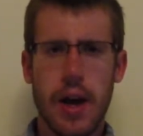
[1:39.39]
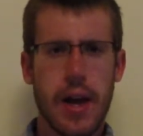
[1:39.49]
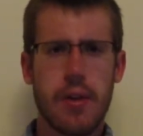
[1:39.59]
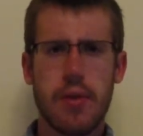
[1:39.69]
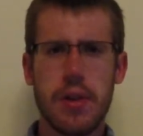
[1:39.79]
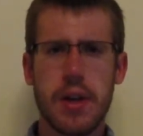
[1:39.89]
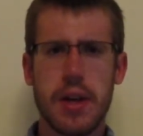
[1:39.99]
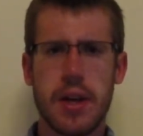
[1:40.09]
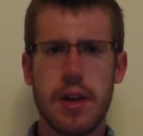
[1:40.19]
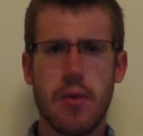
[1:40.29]
And
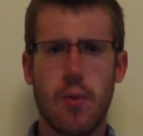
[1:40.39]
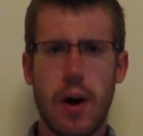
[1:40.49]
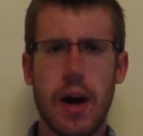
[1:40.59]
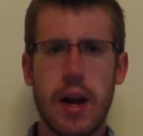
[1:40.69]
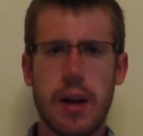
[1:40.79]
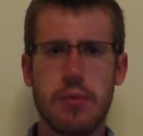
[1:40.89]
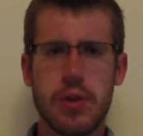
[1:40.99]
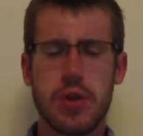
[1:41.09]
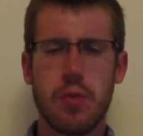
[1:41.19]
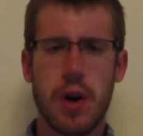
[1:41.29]
really, why
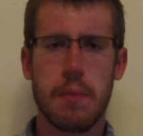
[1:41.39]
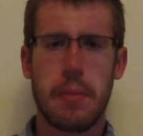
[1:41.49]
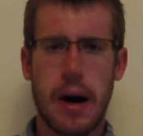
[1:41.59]
would you want to